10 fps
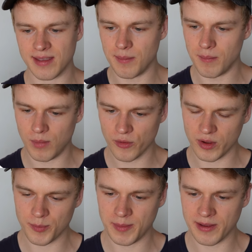and most
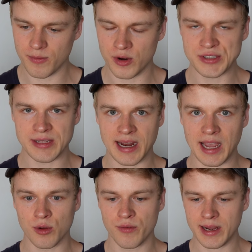optimized version that
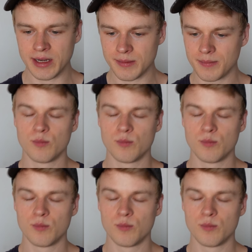I could find,